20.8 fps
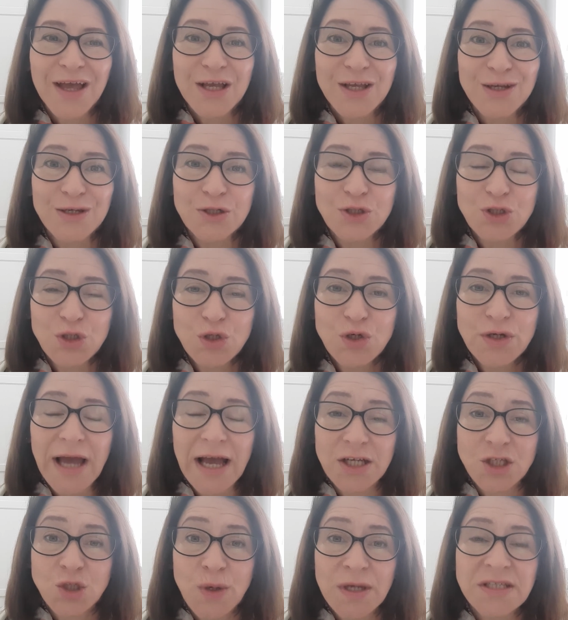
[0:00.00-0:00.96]
You do
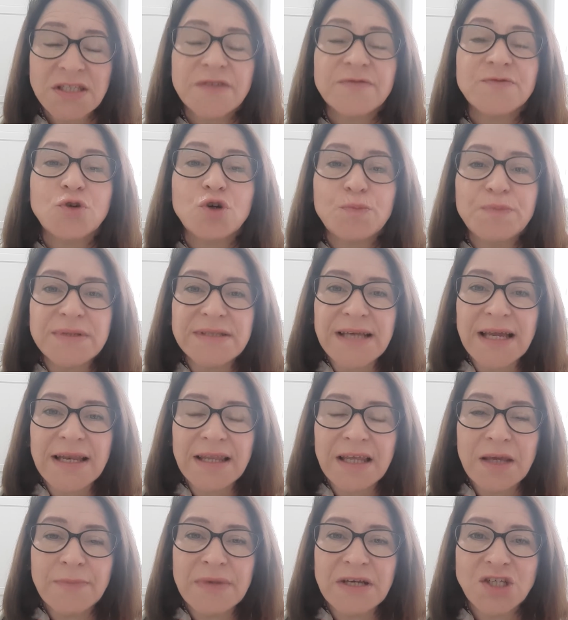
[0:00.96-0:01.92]
get
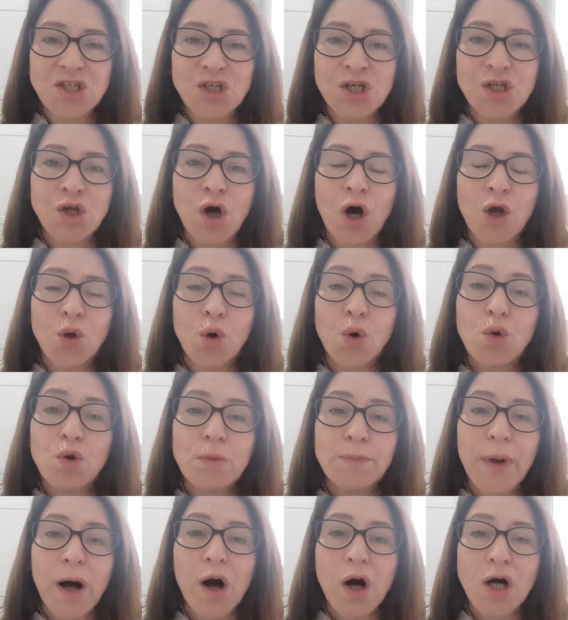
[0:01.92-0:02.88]
24% commission on
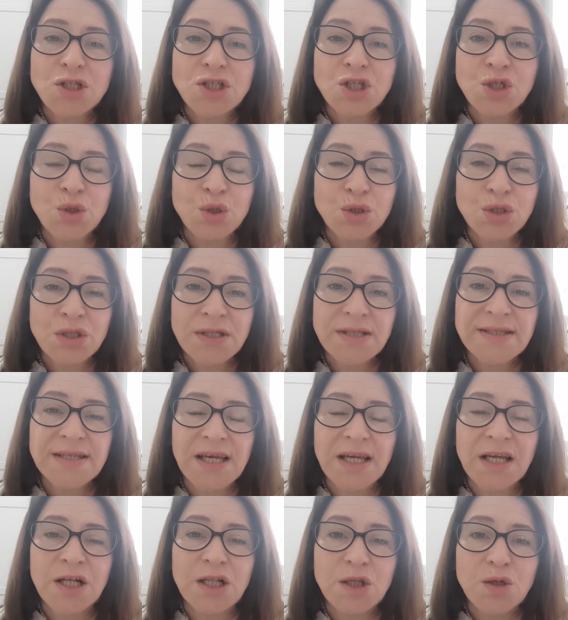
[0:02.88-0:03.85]
all party orders,
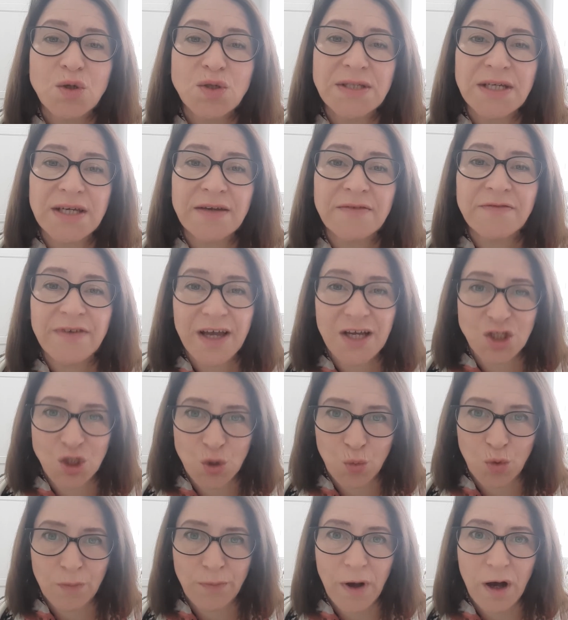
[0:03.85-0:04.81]
including
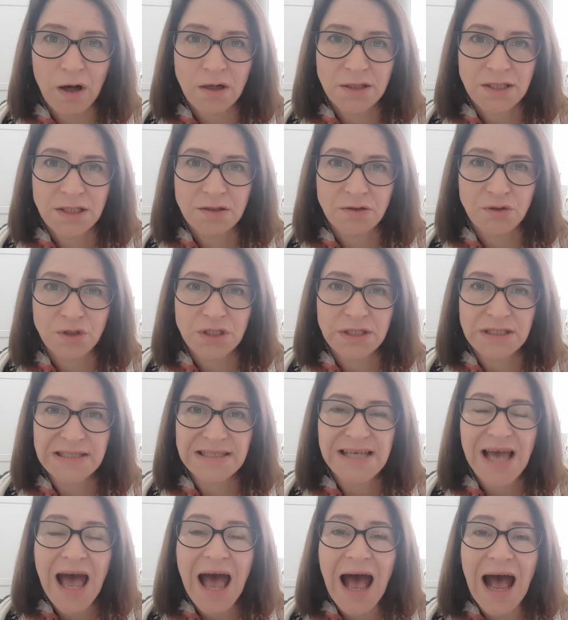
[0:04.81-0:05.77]
virtual party
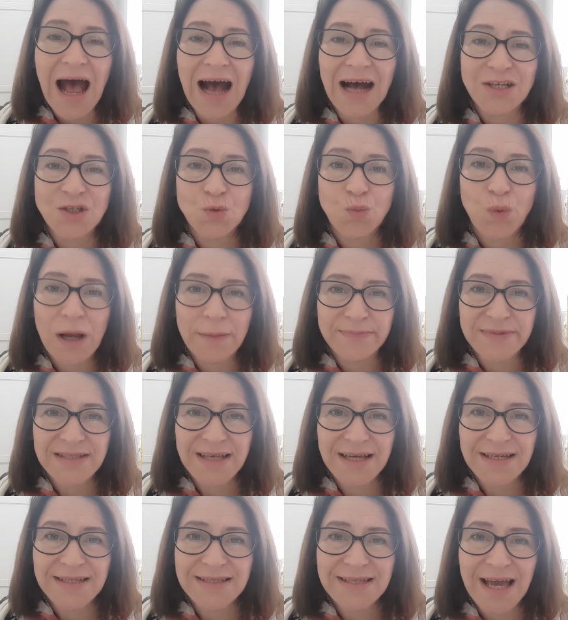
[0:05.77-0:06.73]
orders and
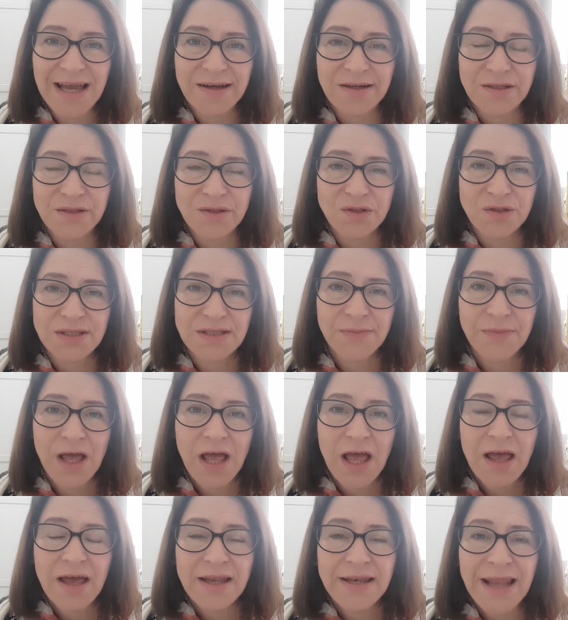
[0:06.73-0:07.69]
website sales.
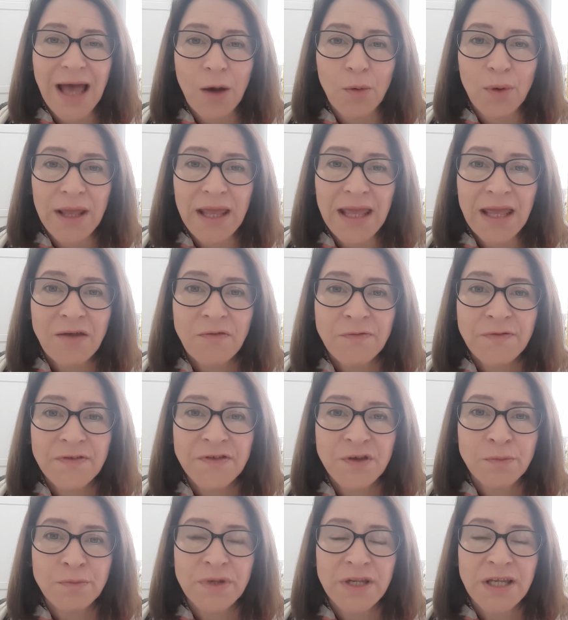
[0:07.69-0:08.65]
Now, if
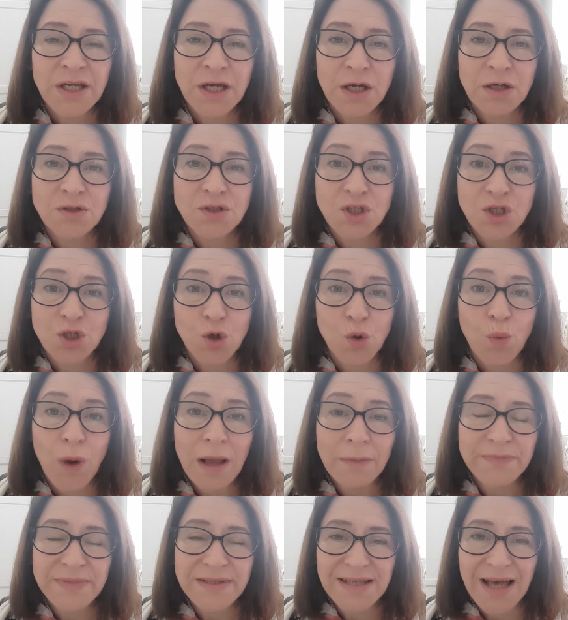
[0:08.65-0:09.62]
somebody goes to your
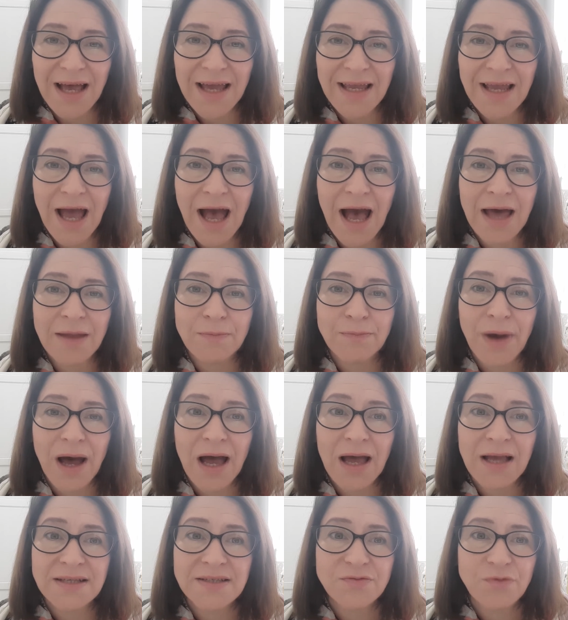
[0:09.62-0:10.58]
website and
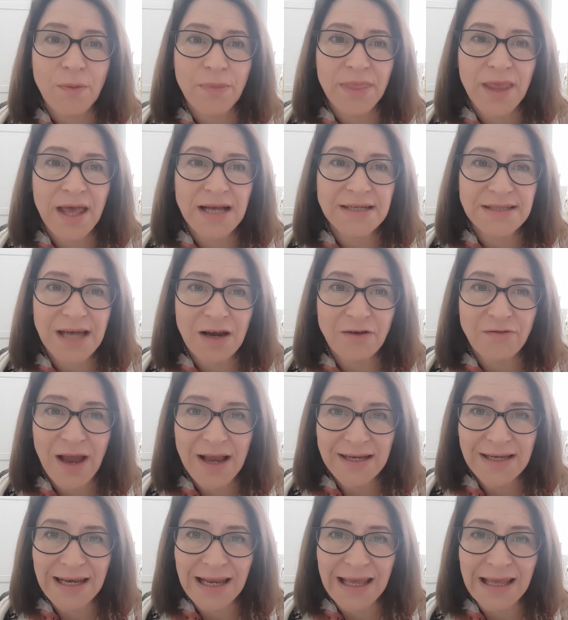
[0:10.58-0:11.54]
buys from there
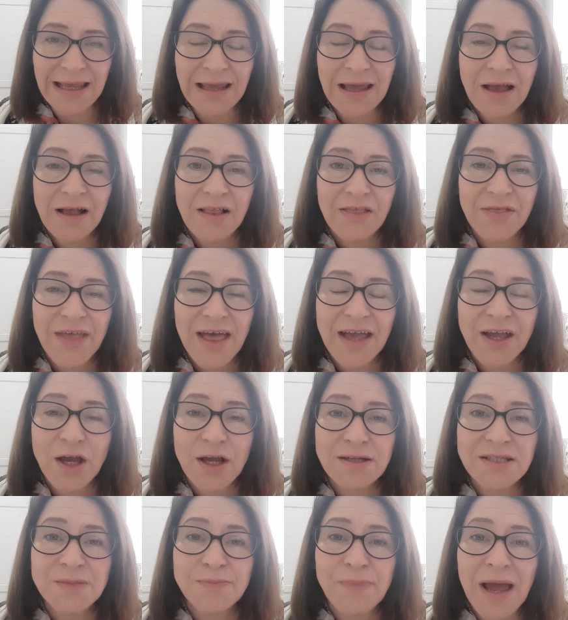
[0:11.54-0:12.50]
directly, they're
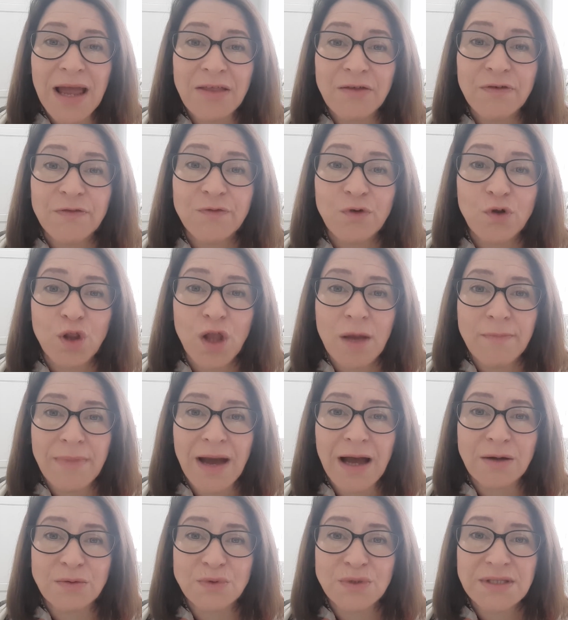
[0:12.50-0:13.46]
going to pay the full
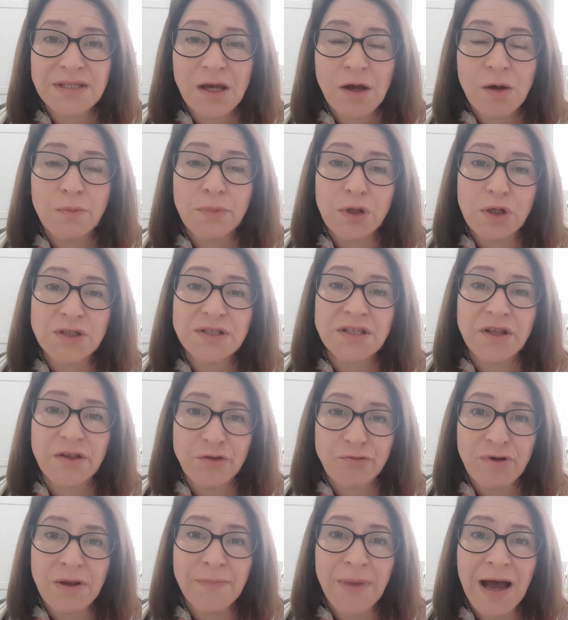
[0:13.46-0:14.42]
amount plus the
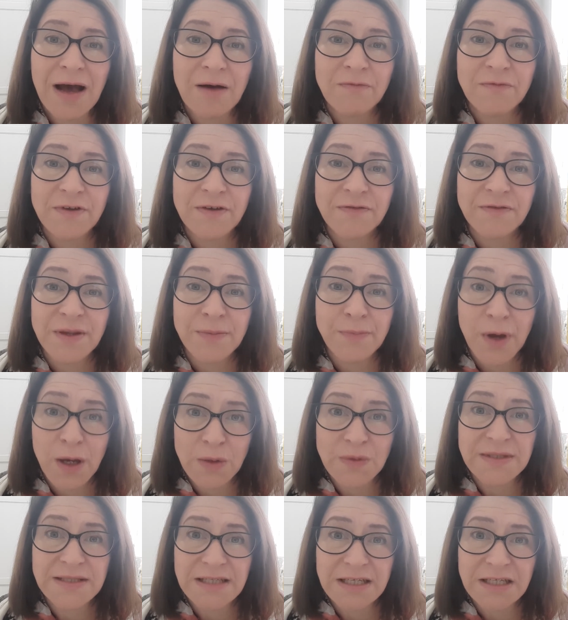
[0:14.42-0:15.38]
£3.50
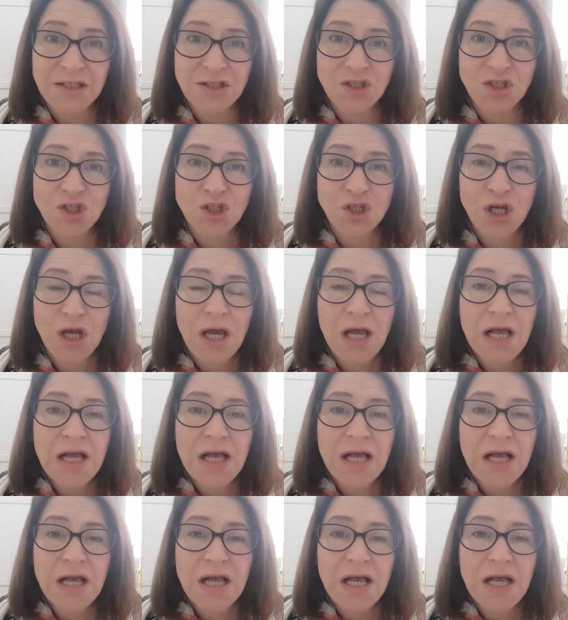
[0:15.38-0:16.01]
postage.